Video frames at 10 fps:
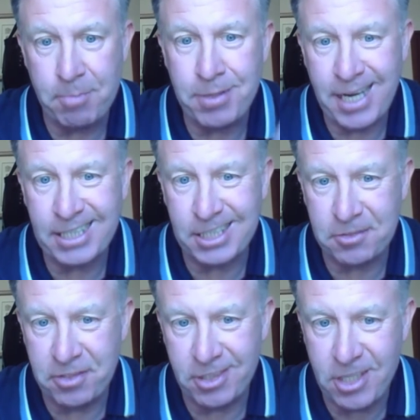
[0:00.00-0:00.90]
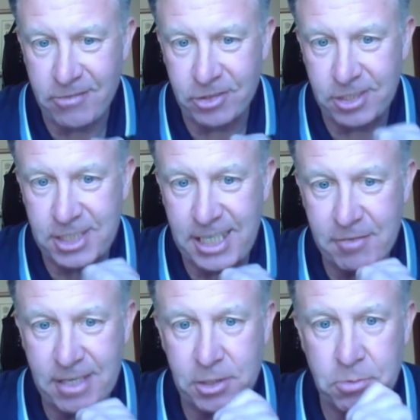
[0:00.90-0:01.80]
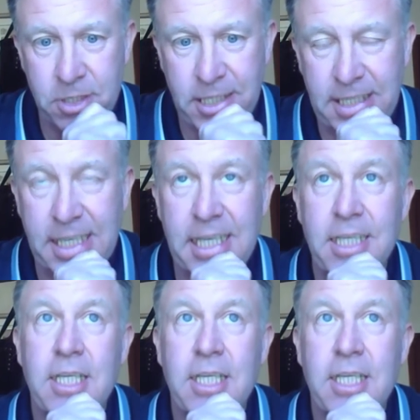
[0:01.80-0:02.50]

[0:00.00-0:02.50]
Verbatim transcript: The place is full of Coventry City fans working.